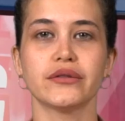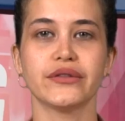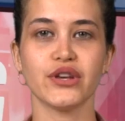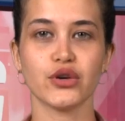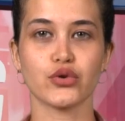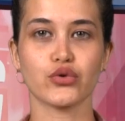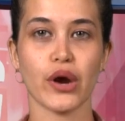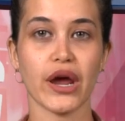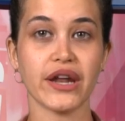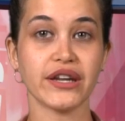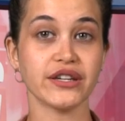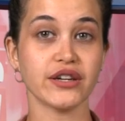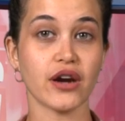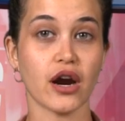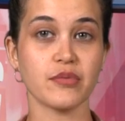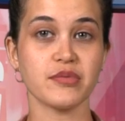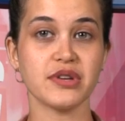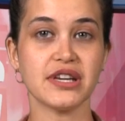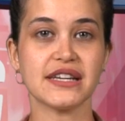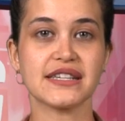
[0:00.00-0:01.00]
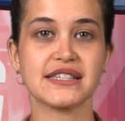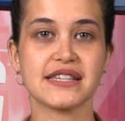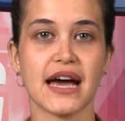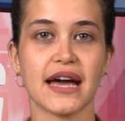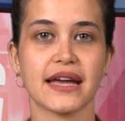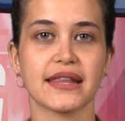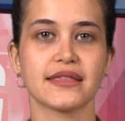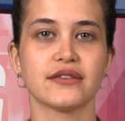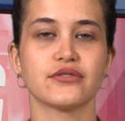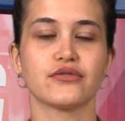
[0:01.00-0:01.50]
The Ukrainian army
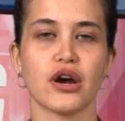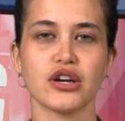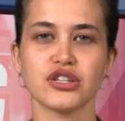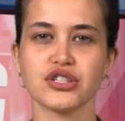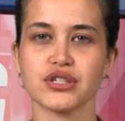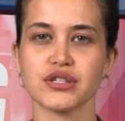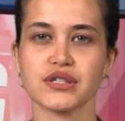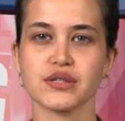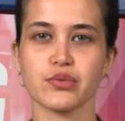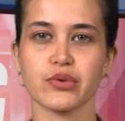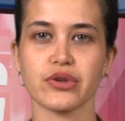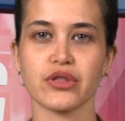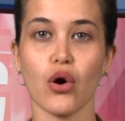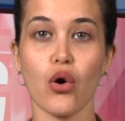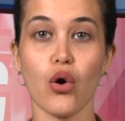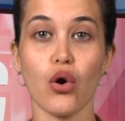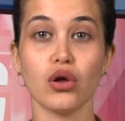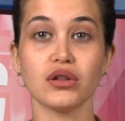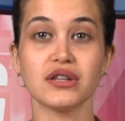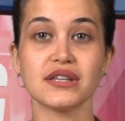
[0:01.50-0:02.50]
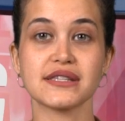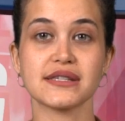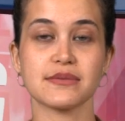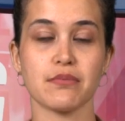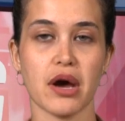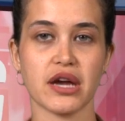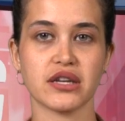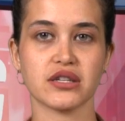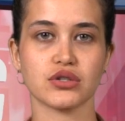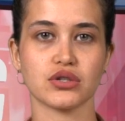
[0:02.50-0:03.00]
attacked the Russians with all its
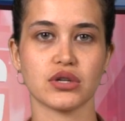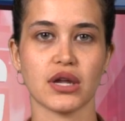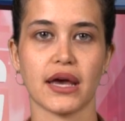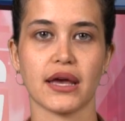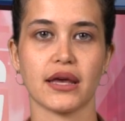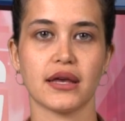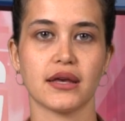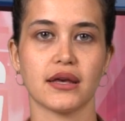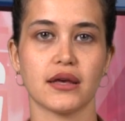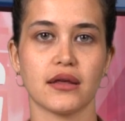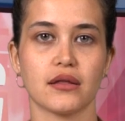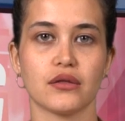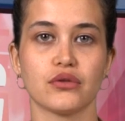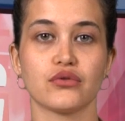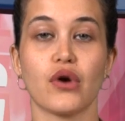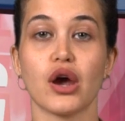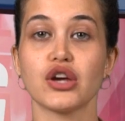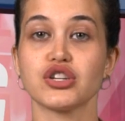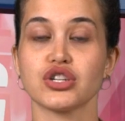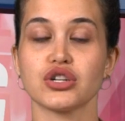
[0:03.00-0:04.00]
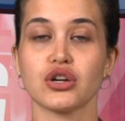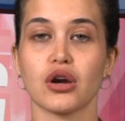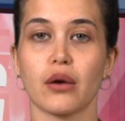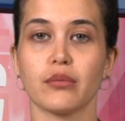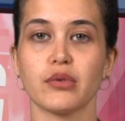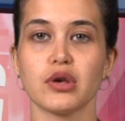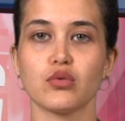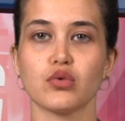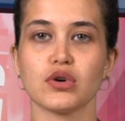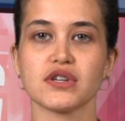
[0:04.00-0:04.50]
might today. The Russian
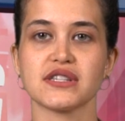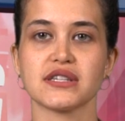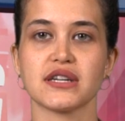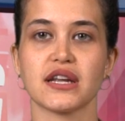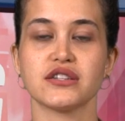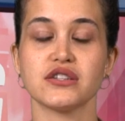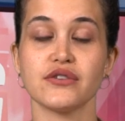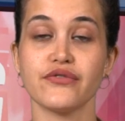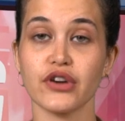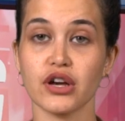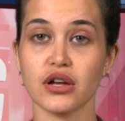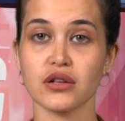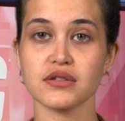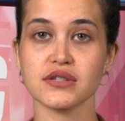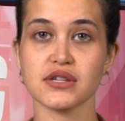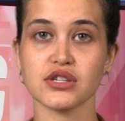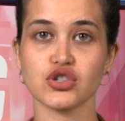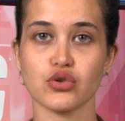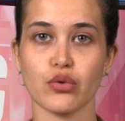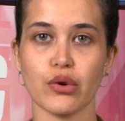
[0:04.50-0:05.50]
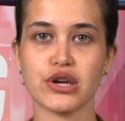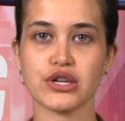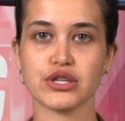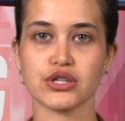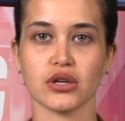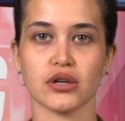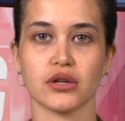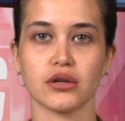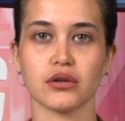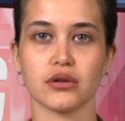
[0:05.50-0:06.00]
army was in a difficult situation.